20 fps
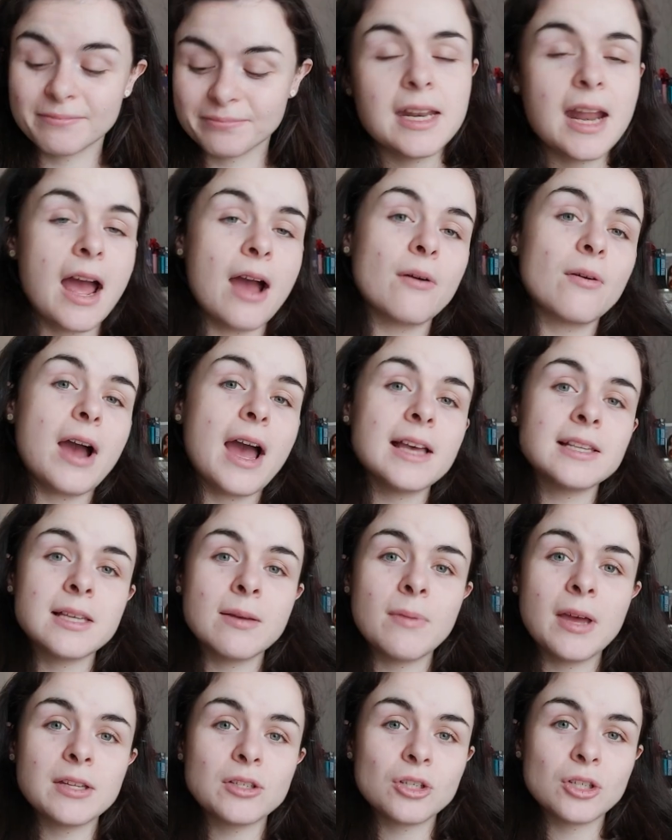Now, as I
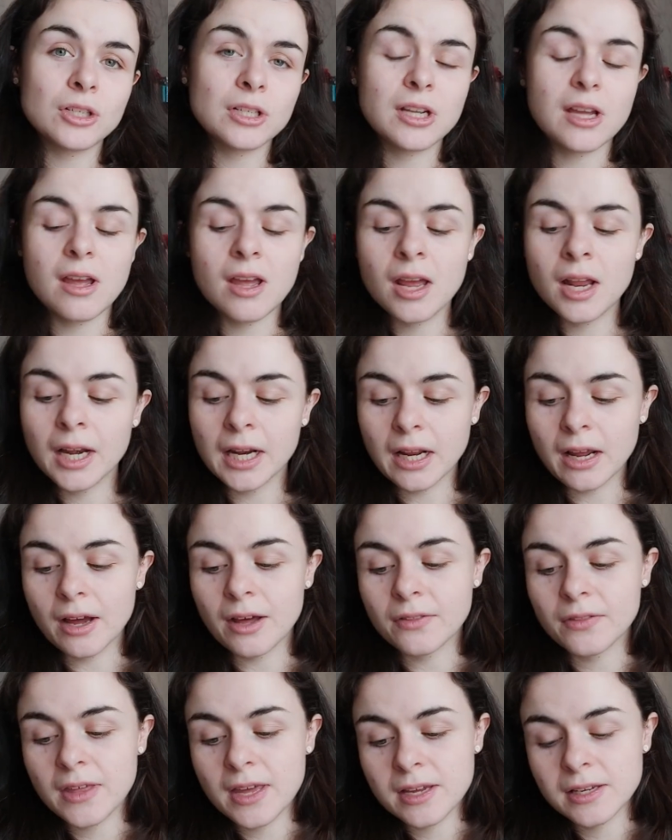mentioned
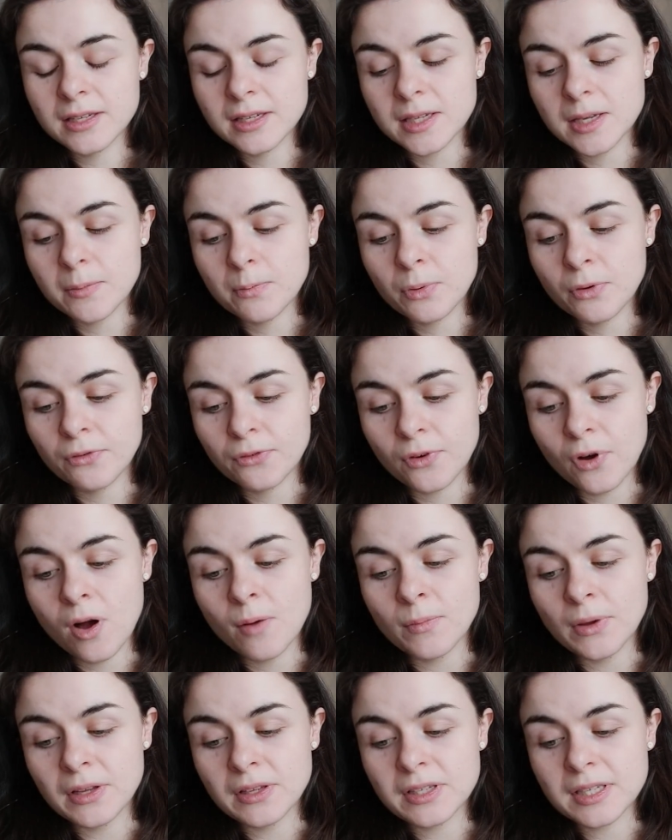earlier, this
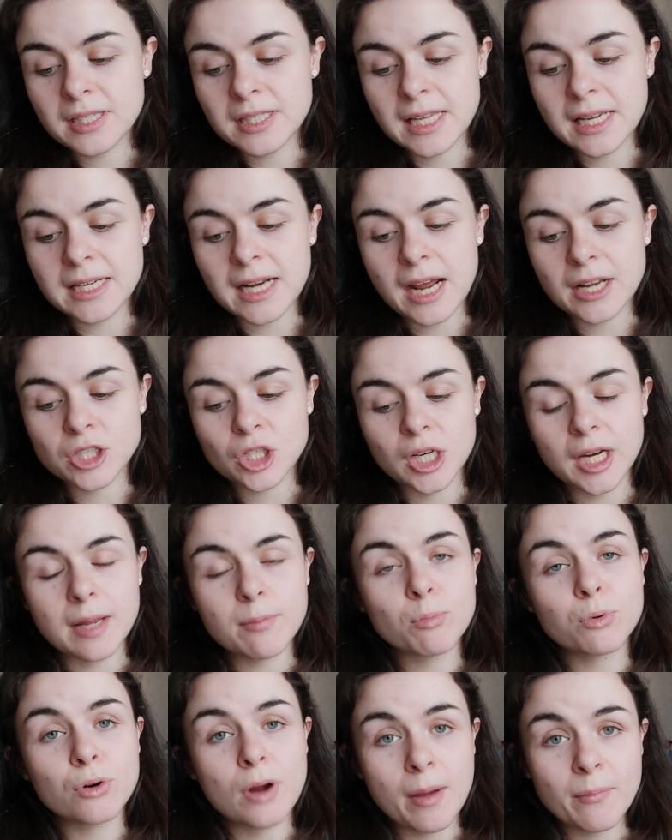performance did actually
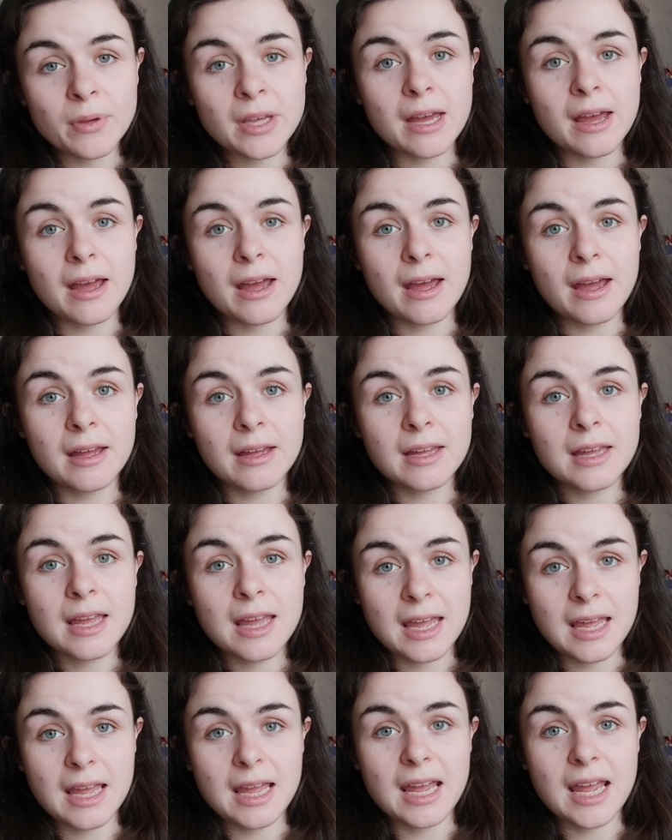premiere
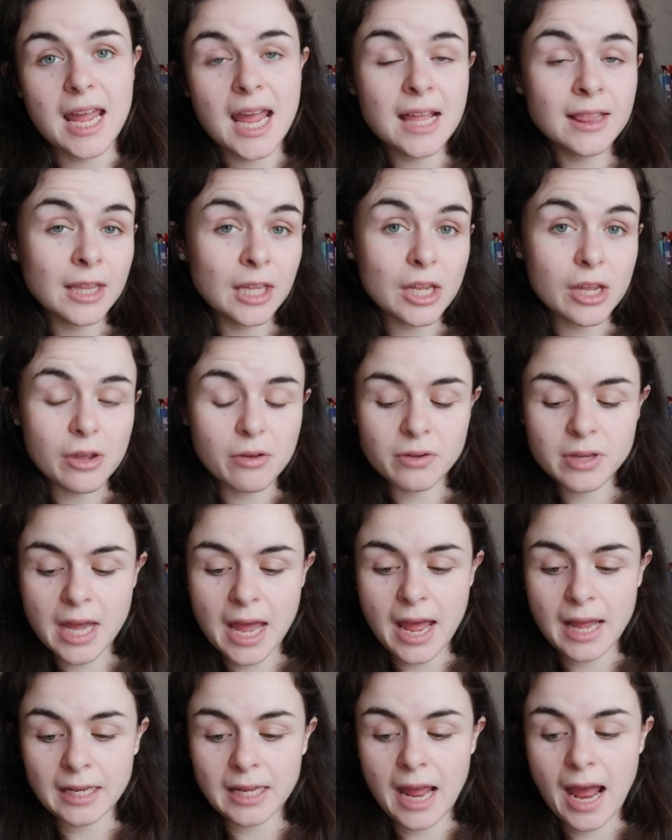here in the
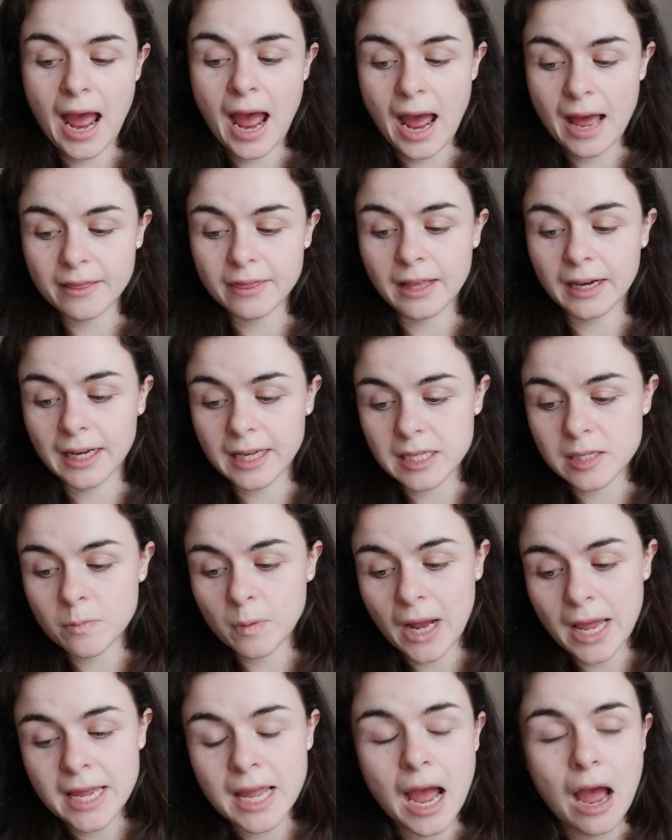UK at the Leeds
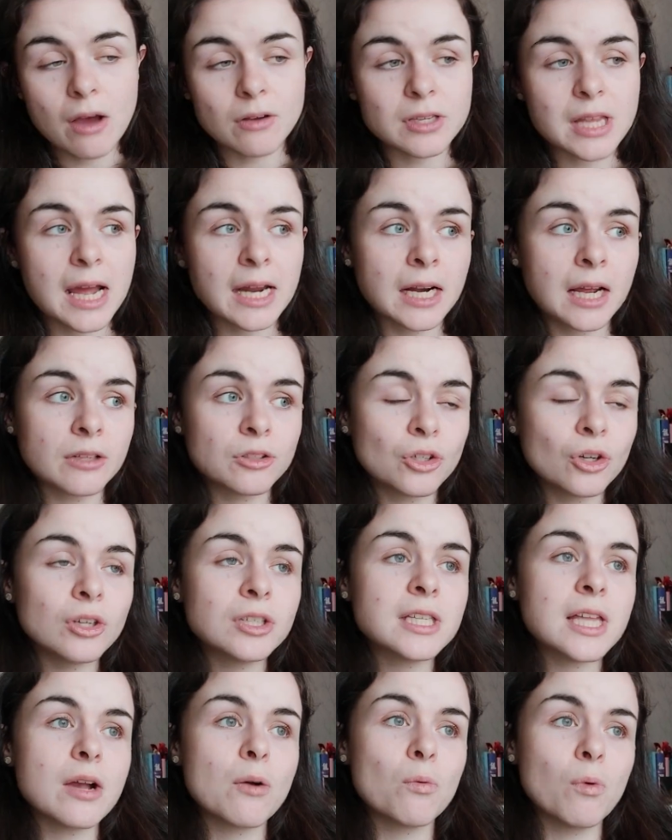Playhouse, and I
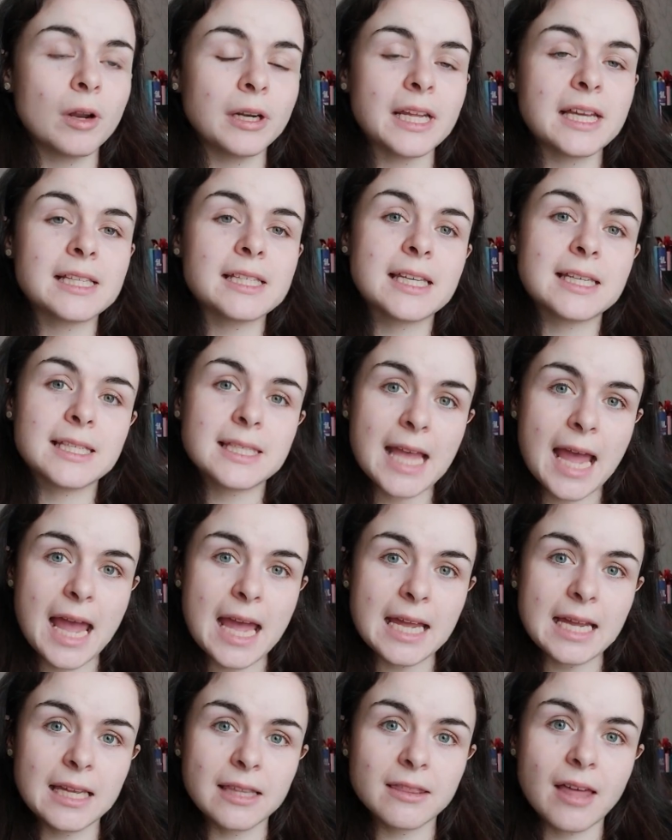just wanted to
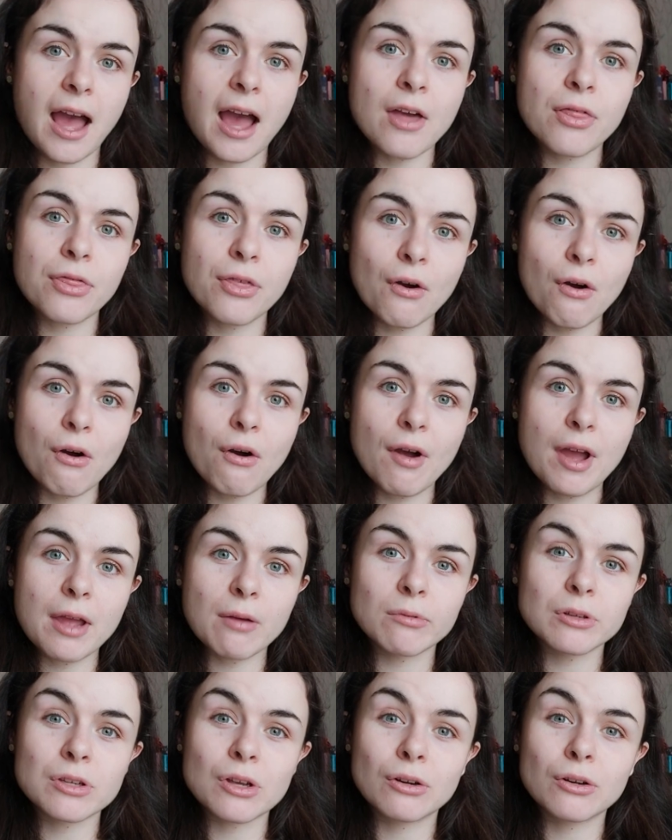say that I thought
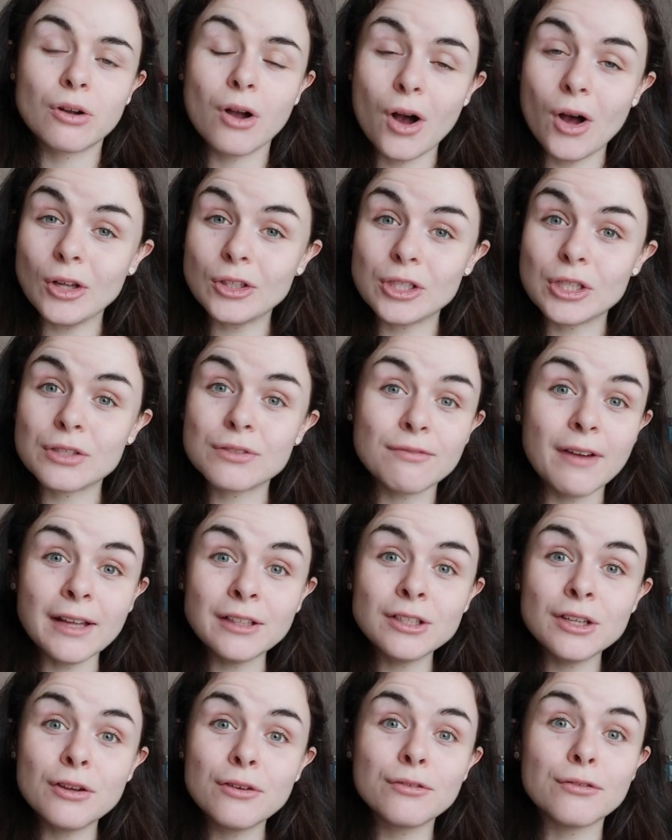it was a gorgeous
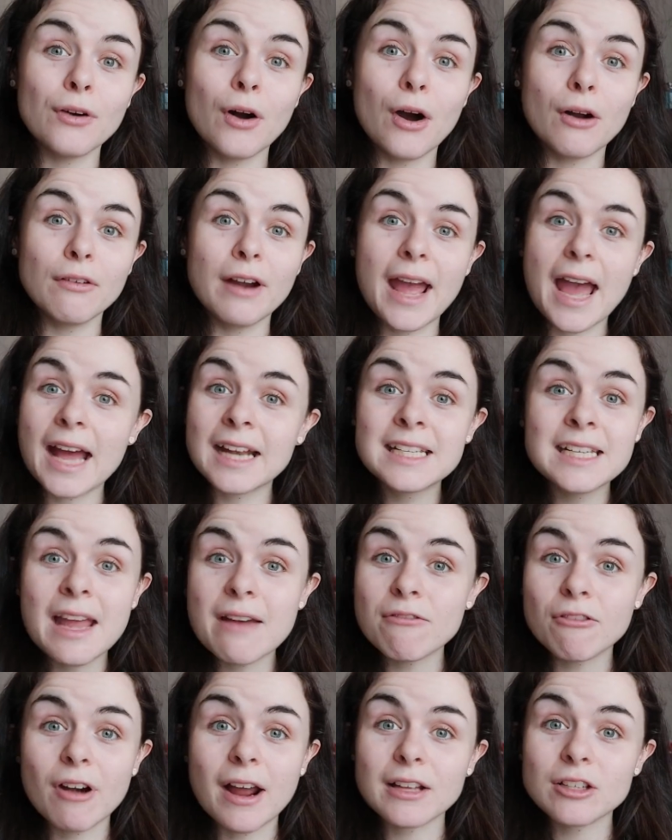venue for it. I'd
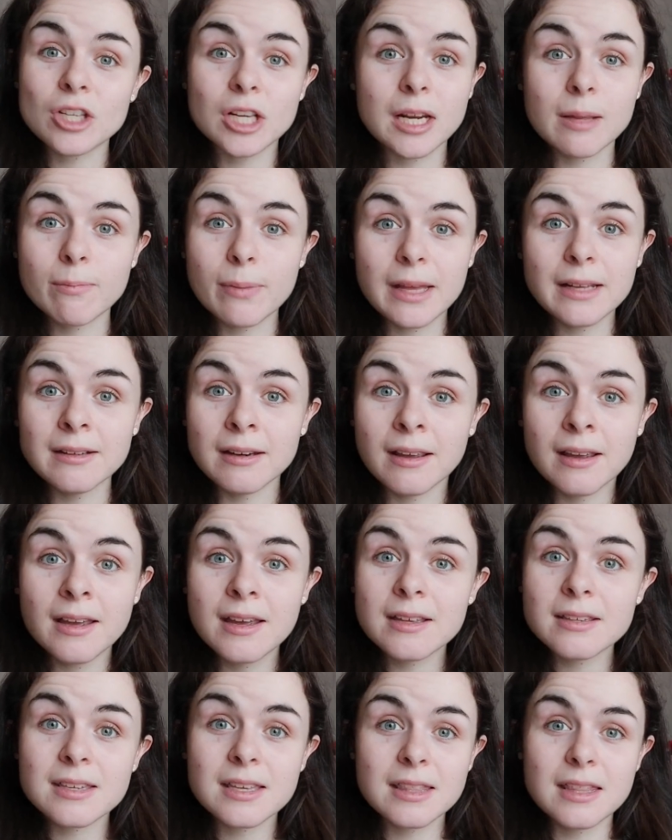never actually been
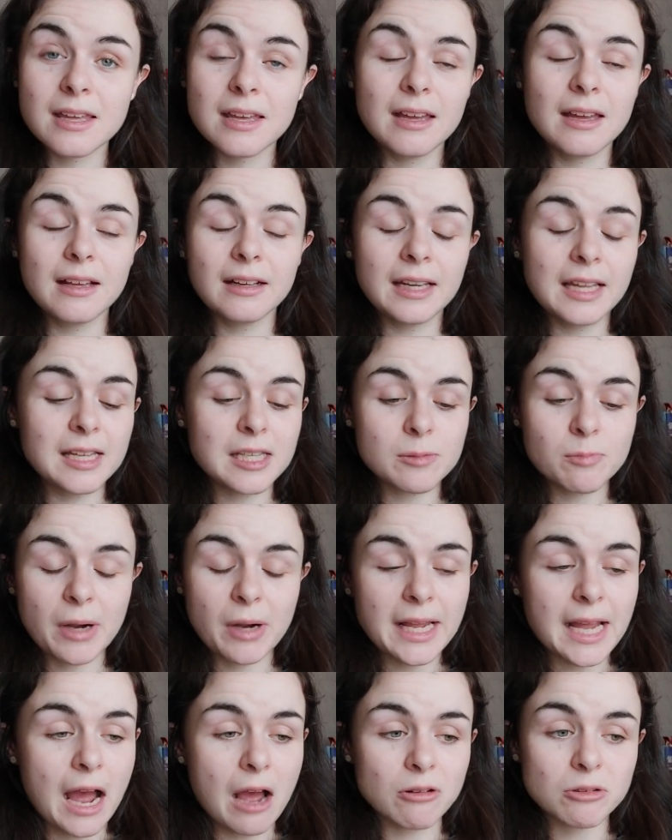to the Leeds
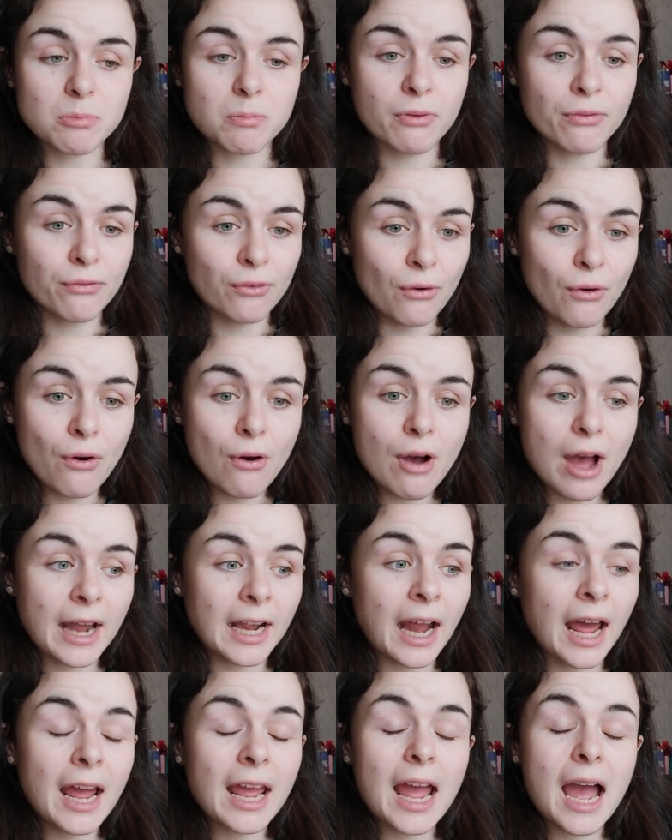Playhouse before,
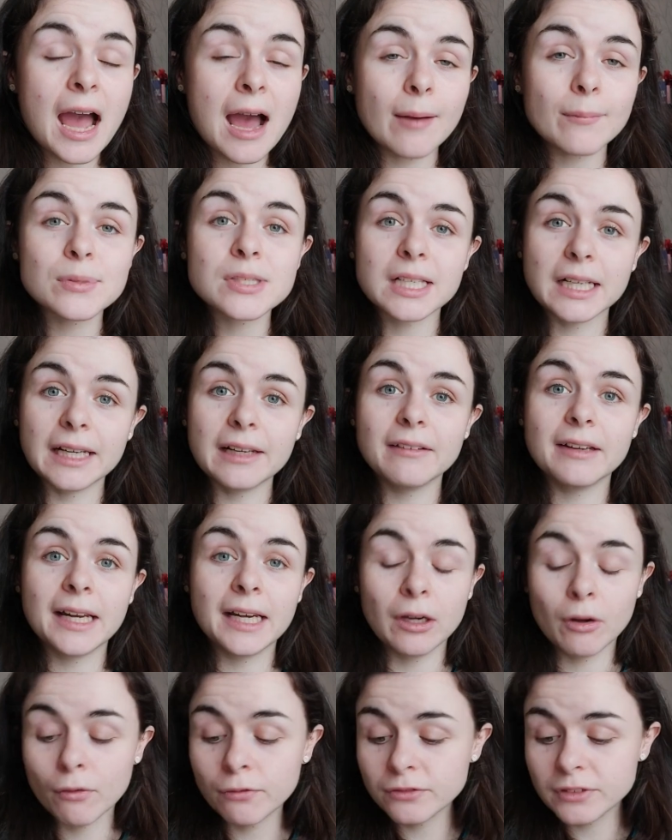and I
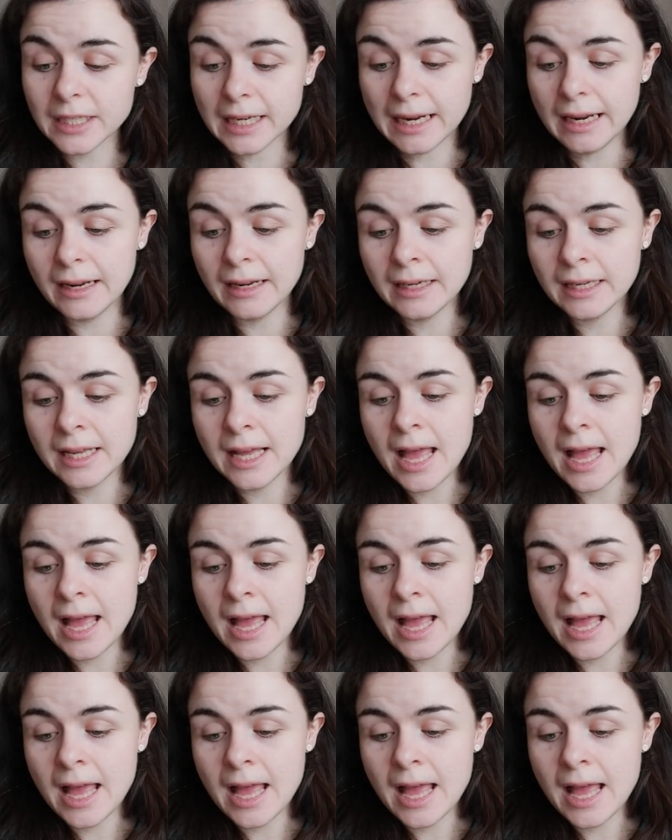absolutely loved it.